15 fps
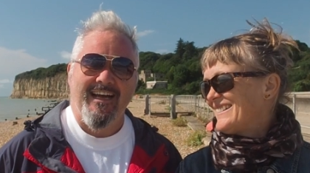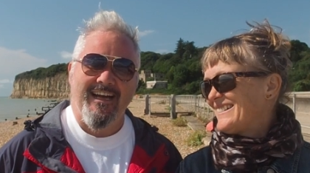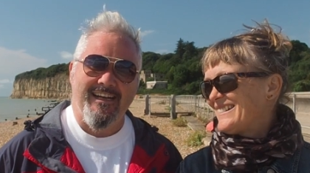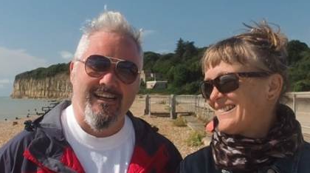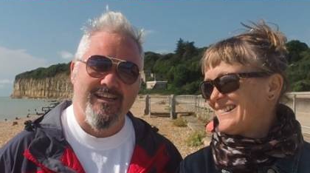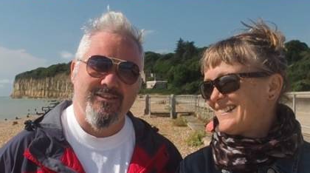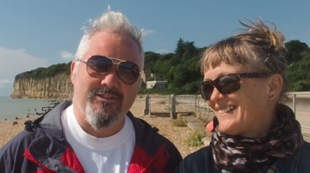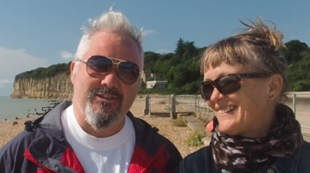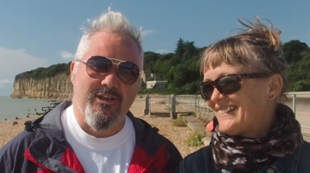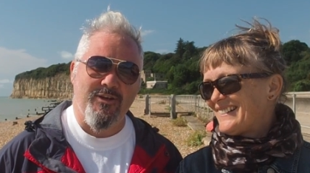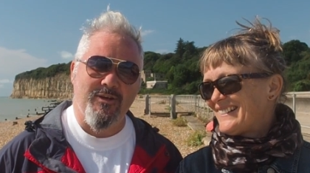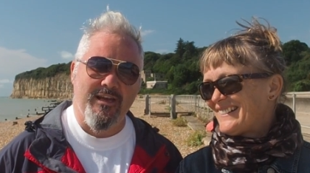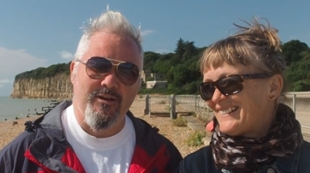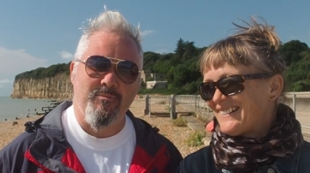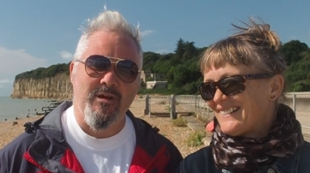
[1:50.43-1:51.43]
Speaker 1: Uh, so
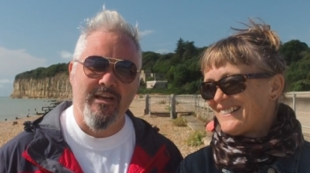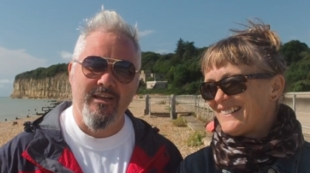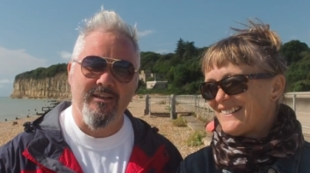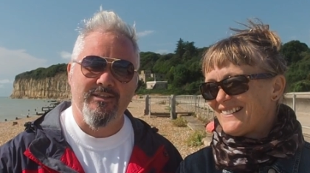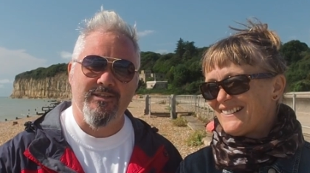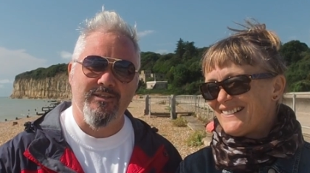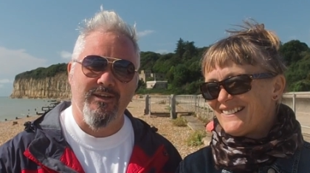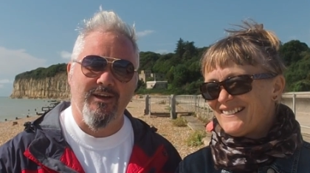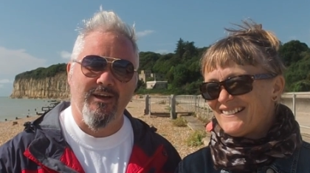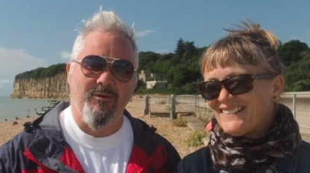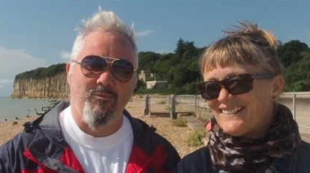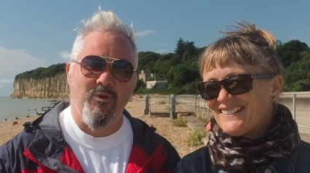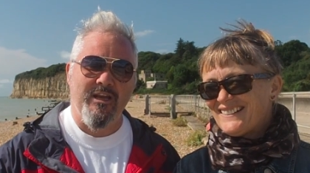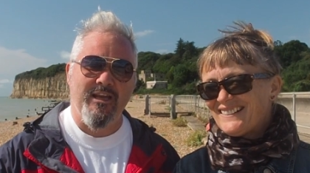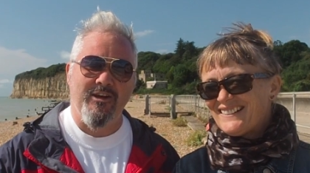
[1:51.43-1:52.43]
in a minute,
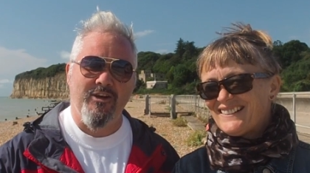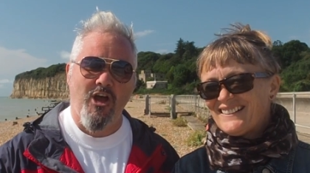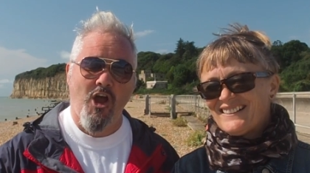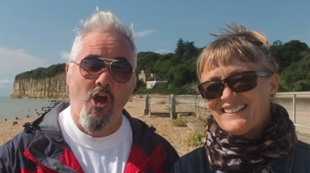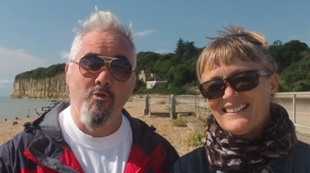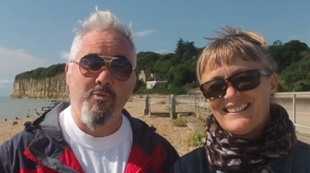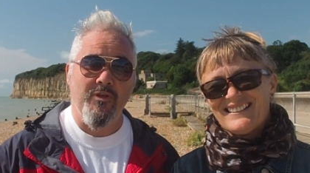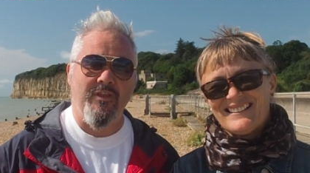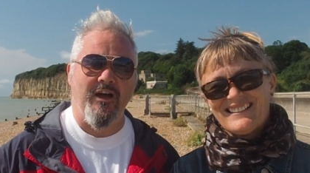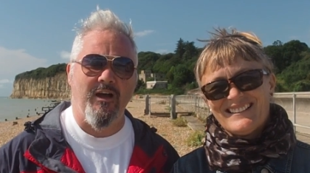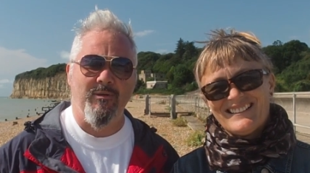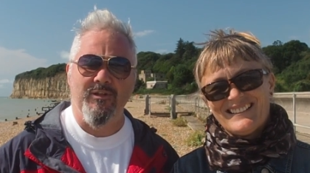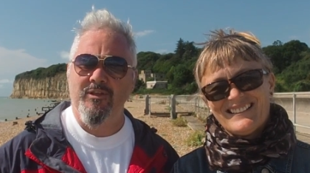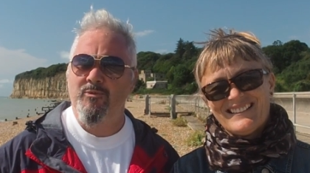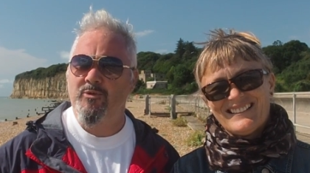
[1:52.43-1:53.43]
we're gonna open that
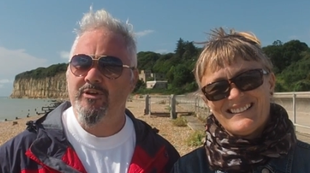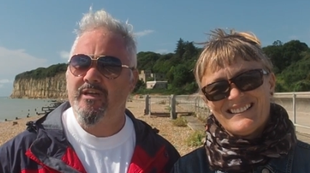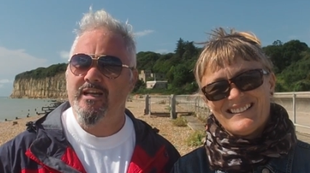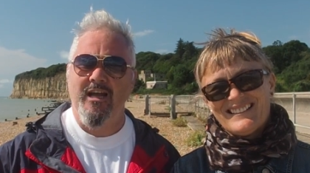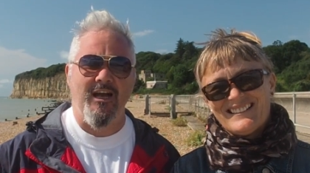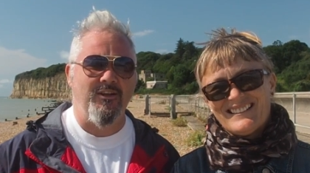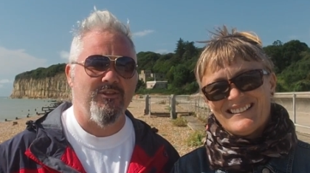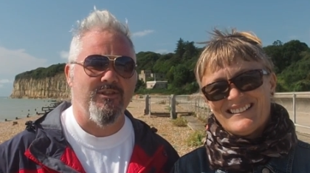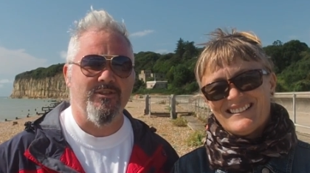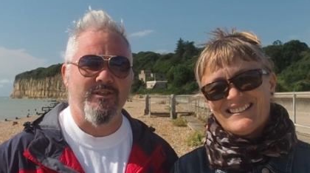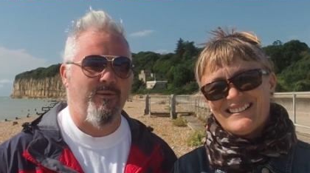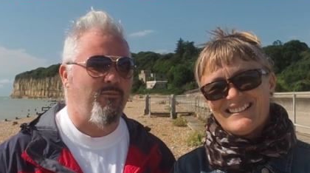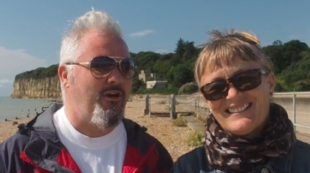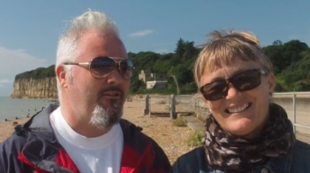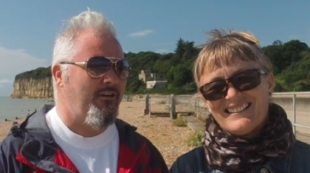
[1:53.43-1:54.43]
up. I think we're gonna cut to
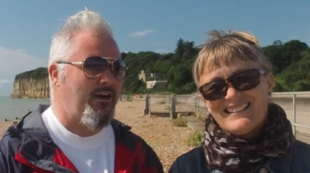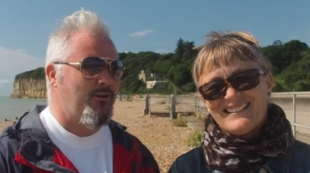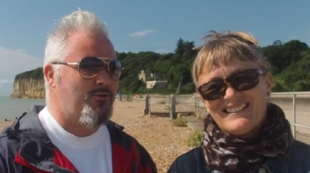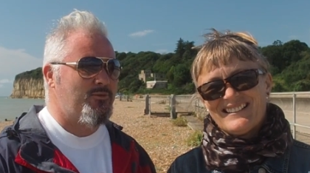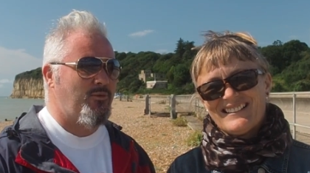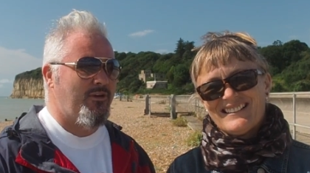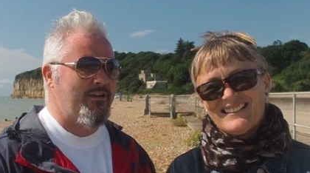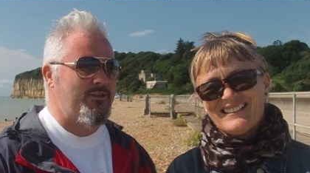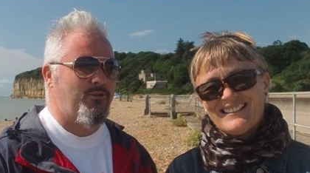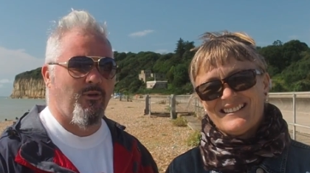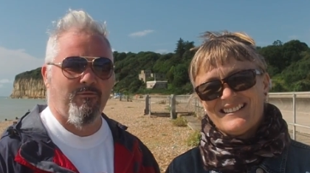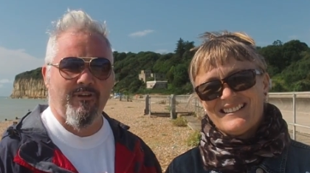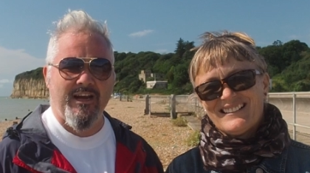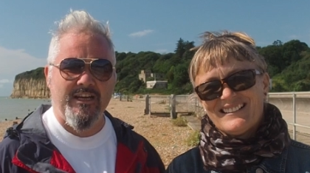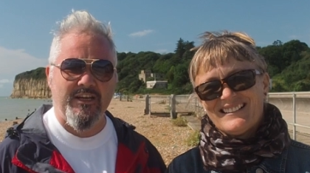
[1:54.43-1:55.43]
somewhere else where it's
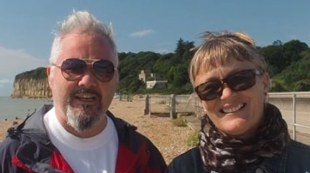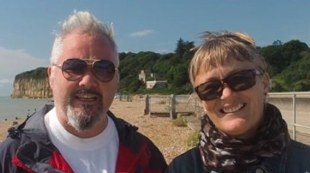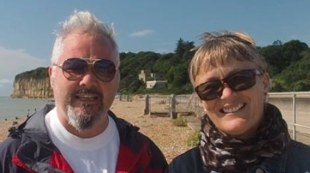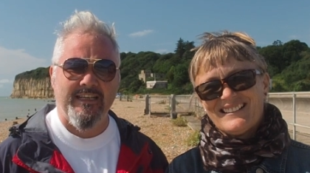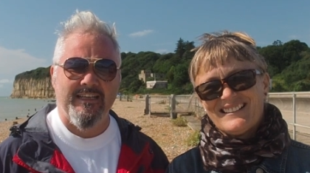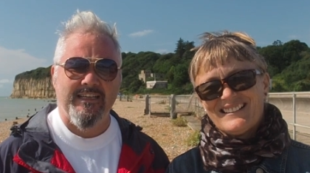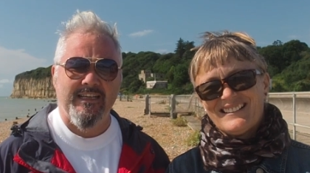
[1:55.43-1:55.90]
not raining